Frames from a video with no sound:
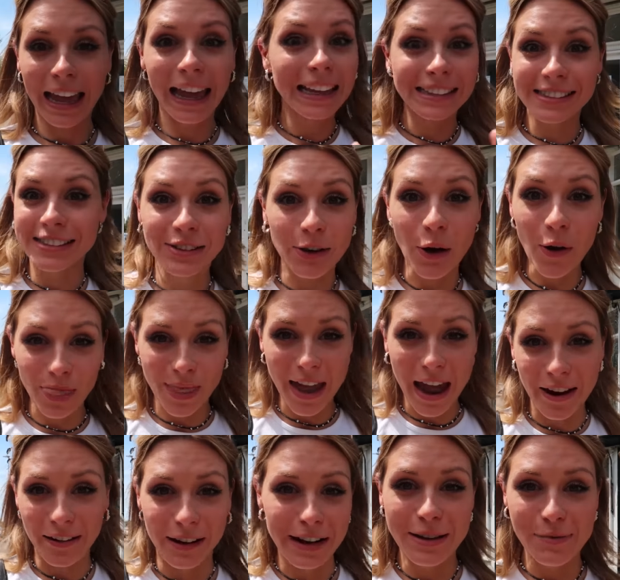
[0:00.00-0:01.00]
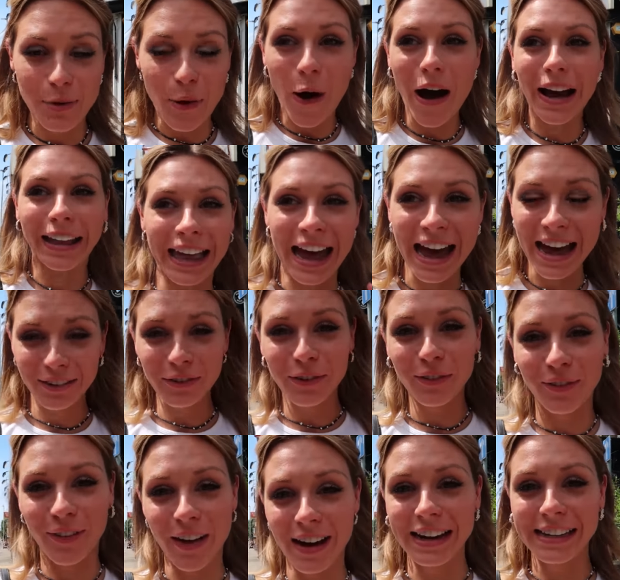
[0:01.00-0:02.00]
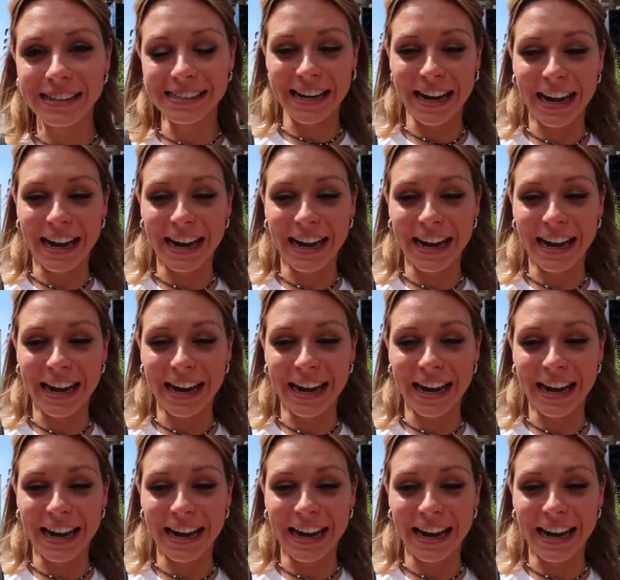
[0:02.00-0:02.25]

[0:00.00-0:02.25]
is not there anymore. I cannot find